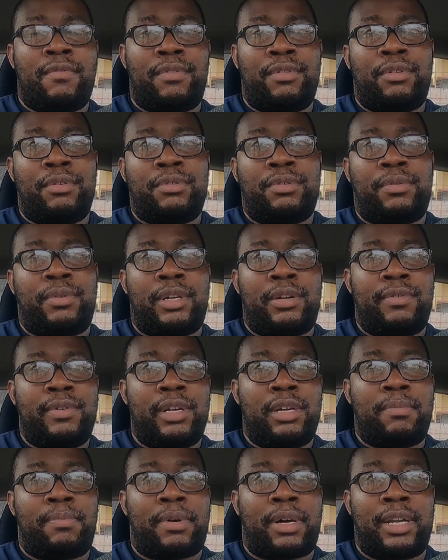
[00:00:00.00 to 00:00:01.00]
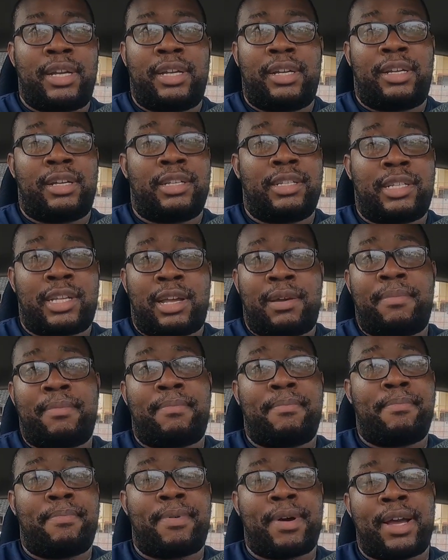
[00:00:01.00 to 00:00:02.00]
for those who want to read up on it, because
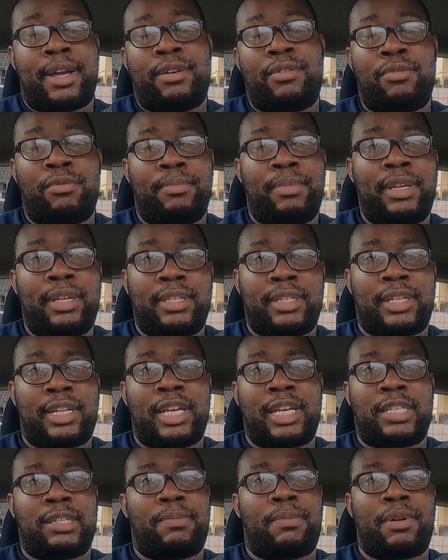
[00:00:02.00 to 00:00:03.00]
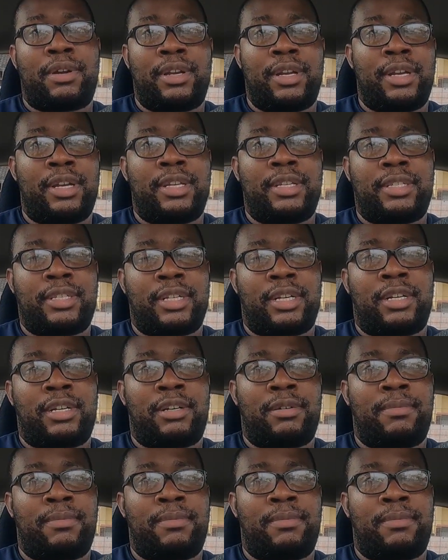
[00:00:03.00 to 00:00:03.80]
I'm by no means an expert in this